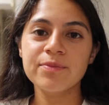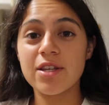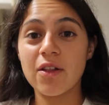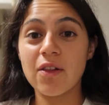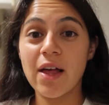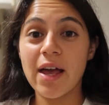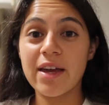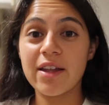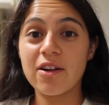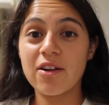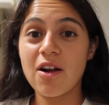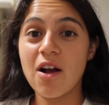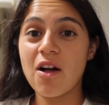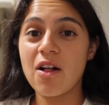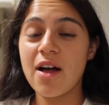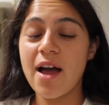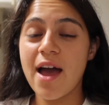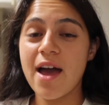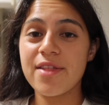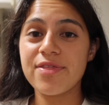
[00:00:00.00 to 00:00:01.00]
So later
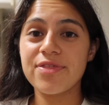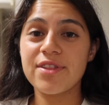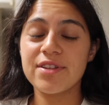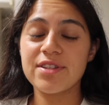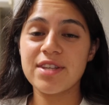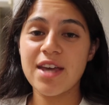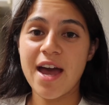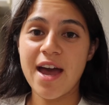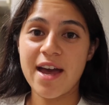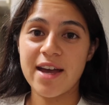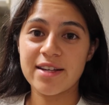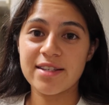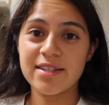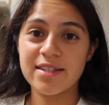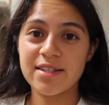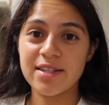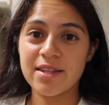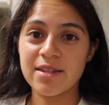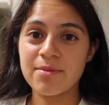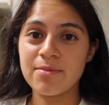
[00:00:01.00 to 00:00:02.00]
I'll add the
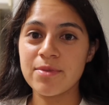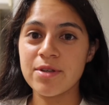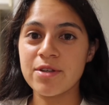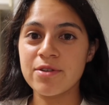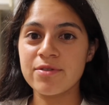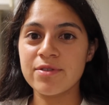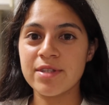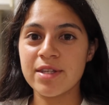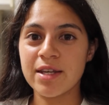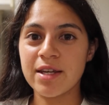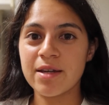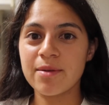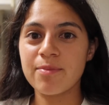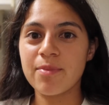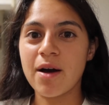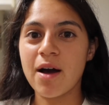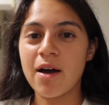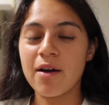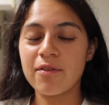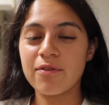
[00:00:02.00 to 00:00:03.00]
text and the music,
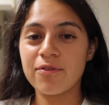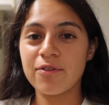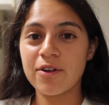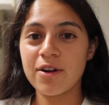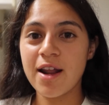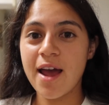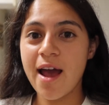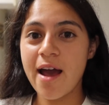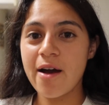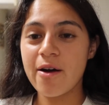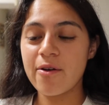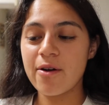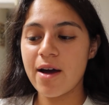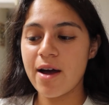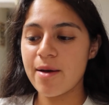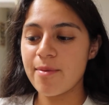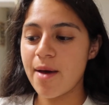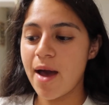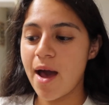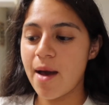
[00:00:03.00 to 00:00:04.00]
but for now
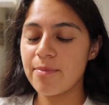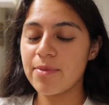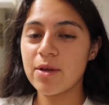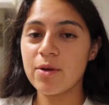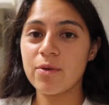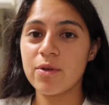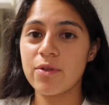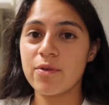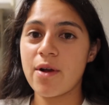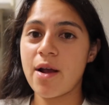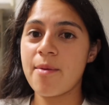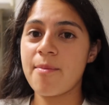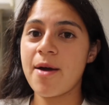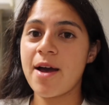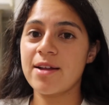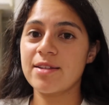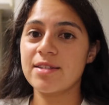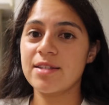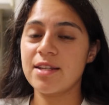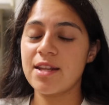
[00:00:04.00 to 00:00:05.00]
I'm happy with where I'm
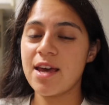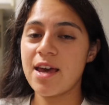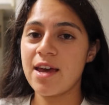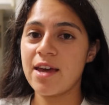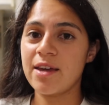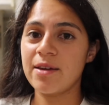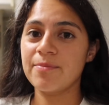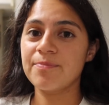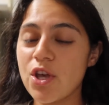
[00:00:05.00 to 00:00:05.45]
at today.